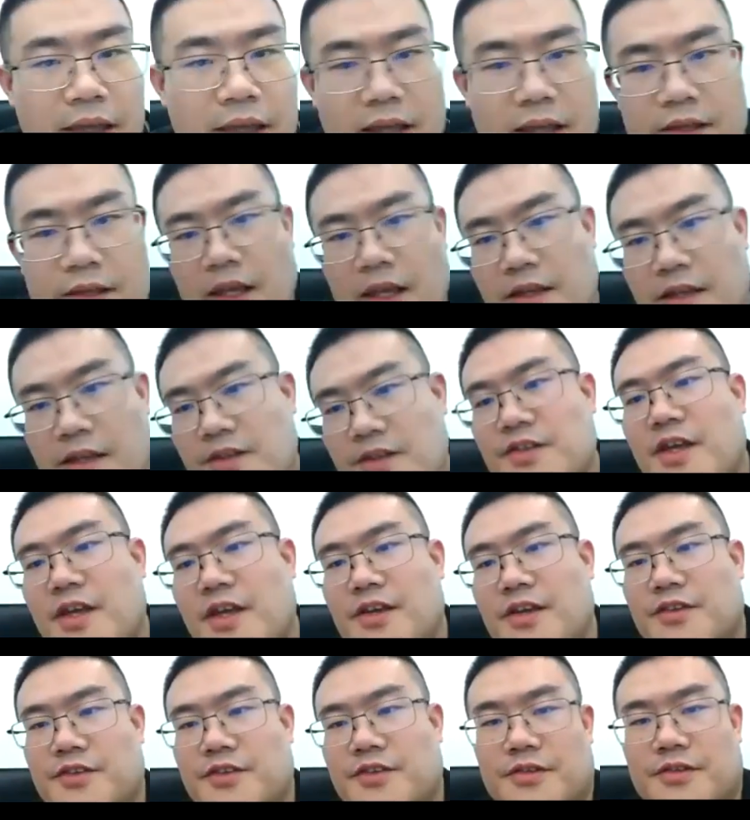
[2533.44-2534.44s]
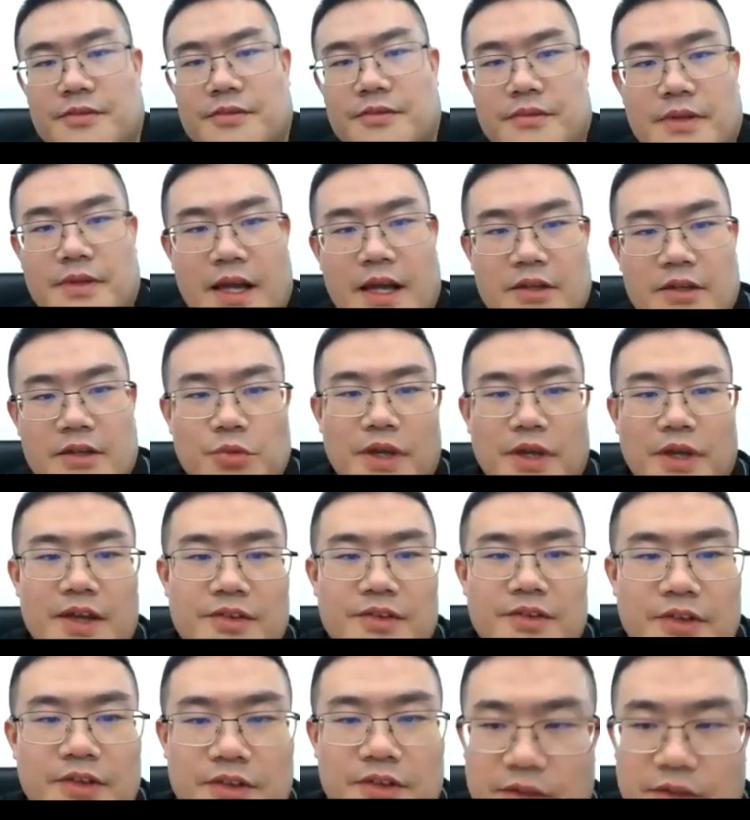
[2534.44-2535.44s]
And in this case, as we can
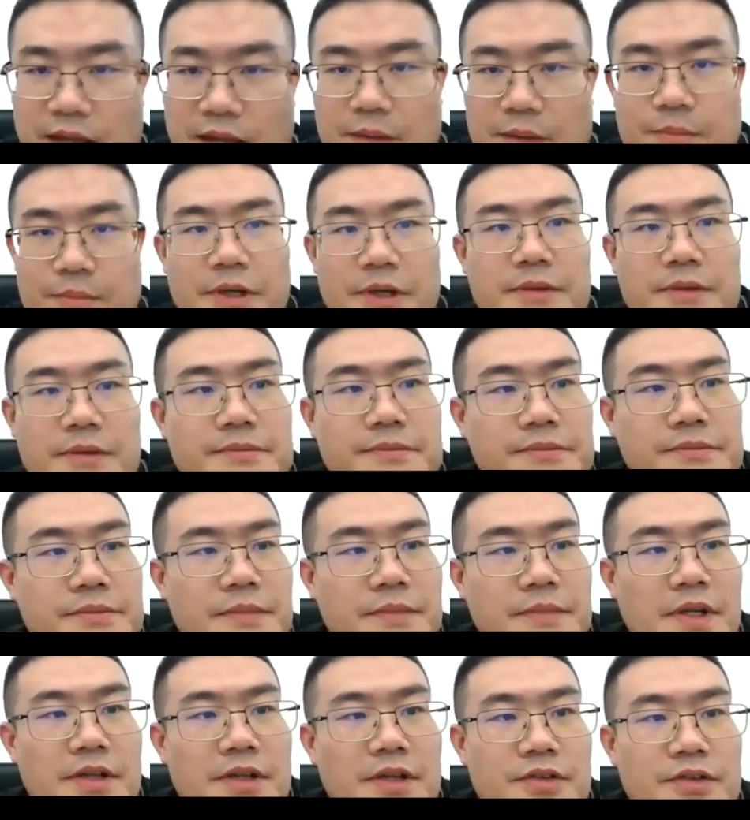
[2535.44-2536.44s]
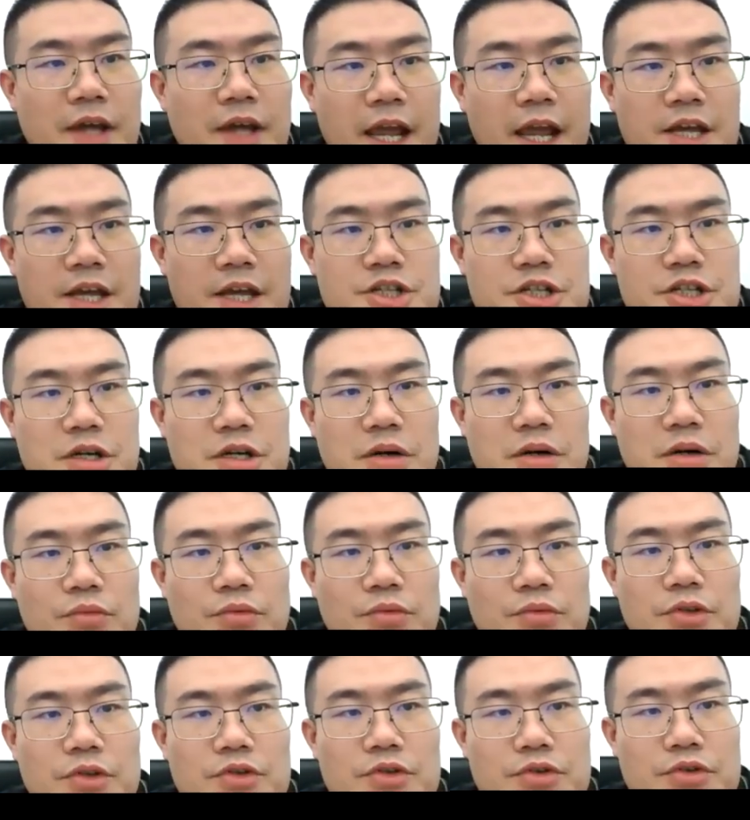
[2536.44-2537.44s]
see the number, the Asia
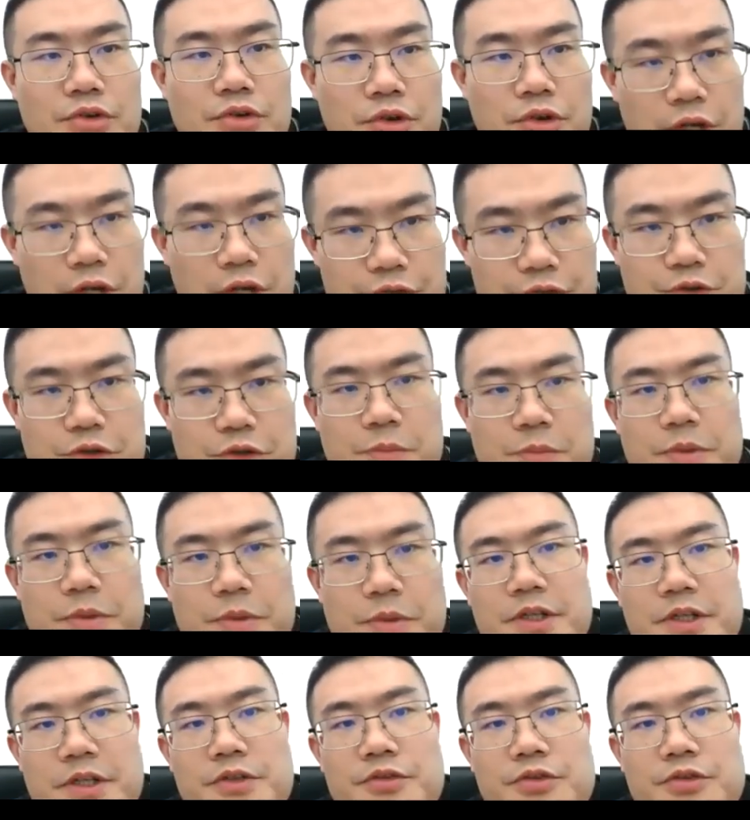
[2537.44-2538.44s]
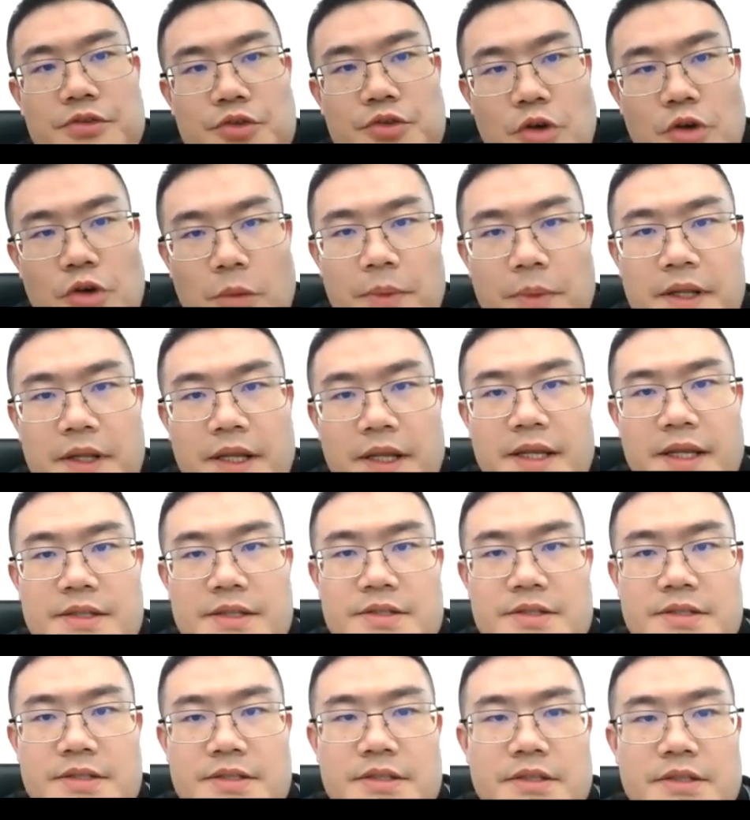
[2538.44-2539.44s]
would contribute to
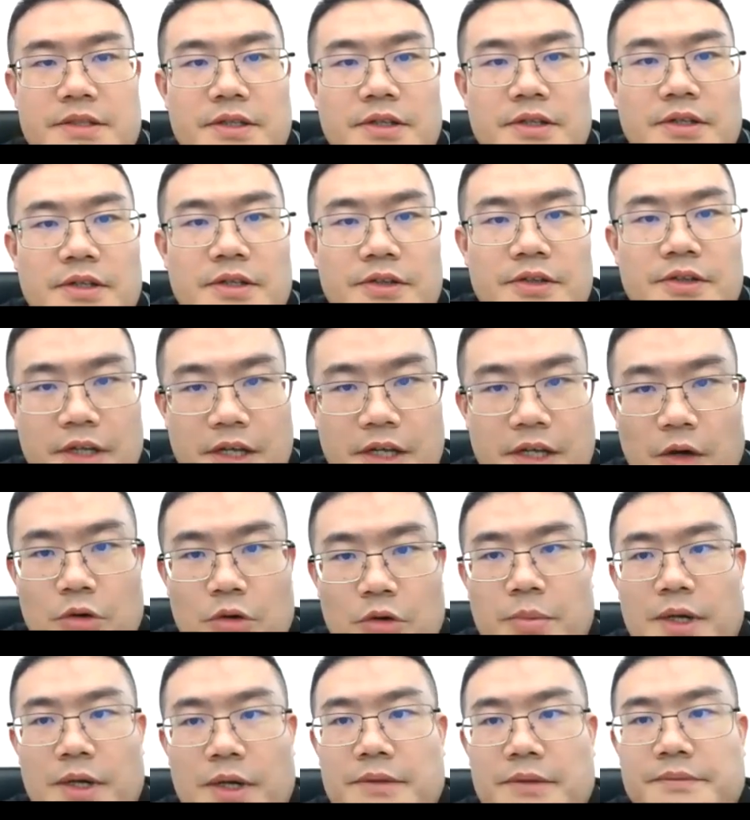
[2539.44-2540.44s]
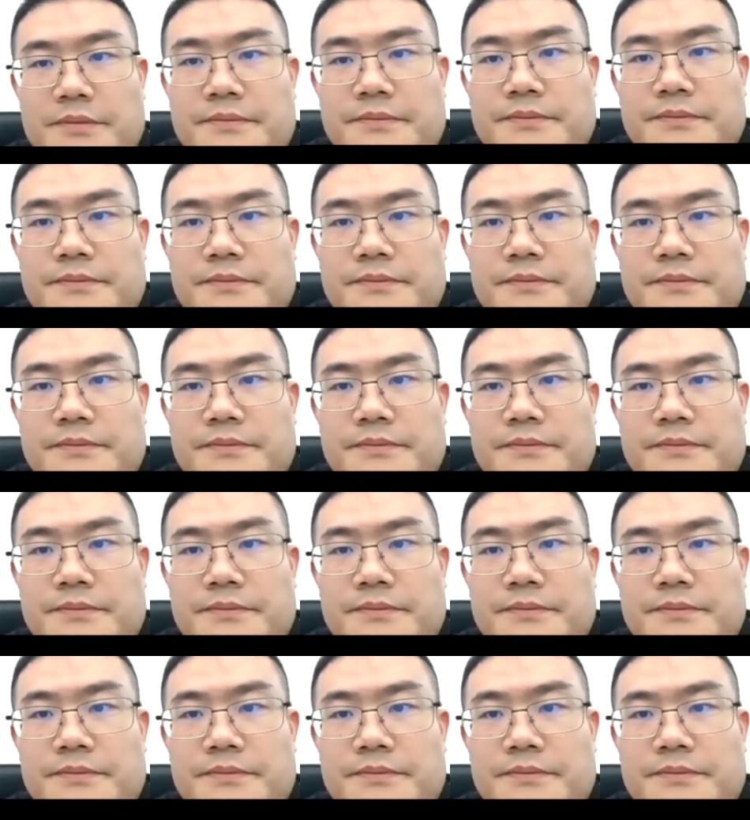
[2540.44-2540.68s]
dominate the global